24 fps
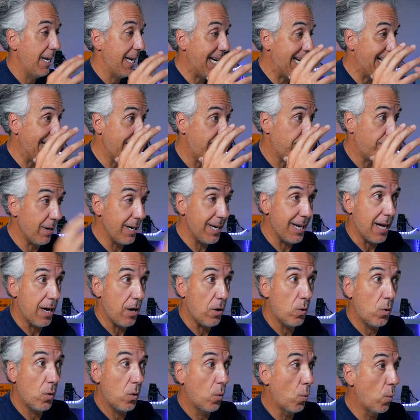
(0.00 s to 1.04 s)
and right
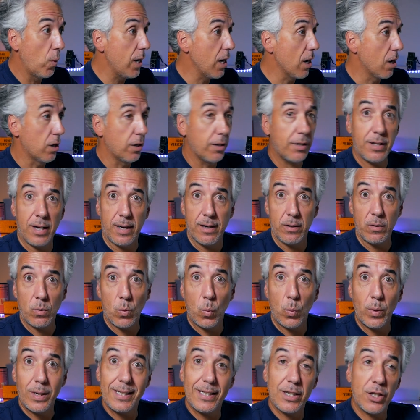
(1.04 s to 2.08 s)
now we are done
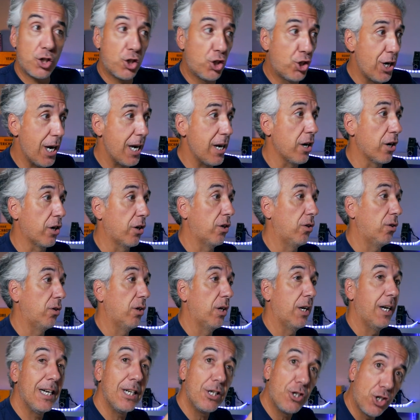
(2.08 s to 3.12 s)
with the general
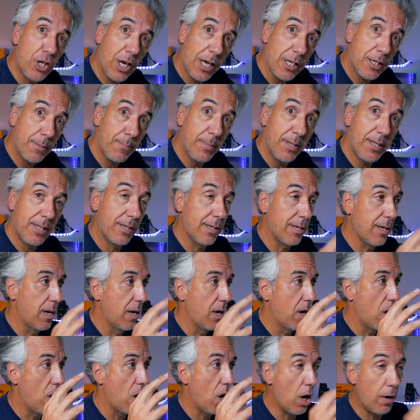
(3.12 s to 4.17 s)
adjustments
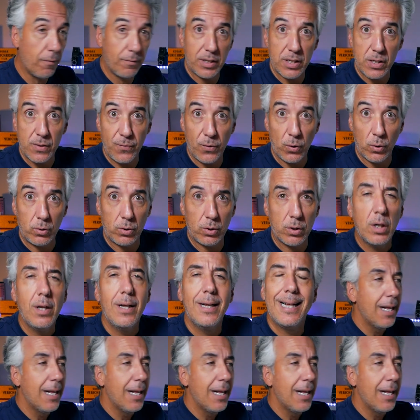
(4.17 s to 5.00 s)
of this photo.